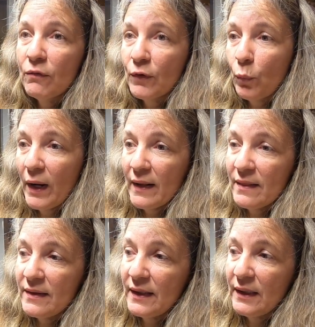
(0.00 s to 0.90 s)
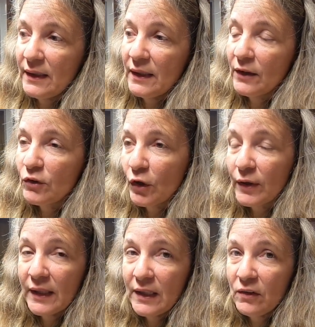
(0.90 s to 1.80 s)
for when the
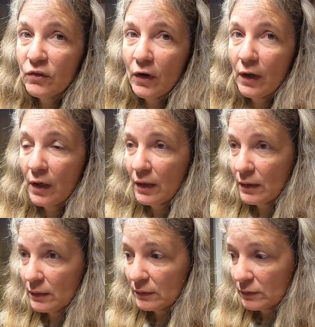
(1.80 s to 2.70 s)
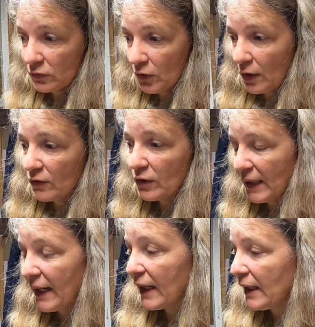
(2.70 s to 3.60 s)
turkeys are starting to
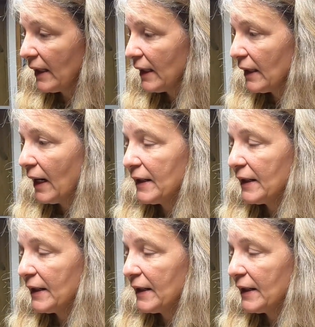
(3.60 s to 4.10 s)
lay again.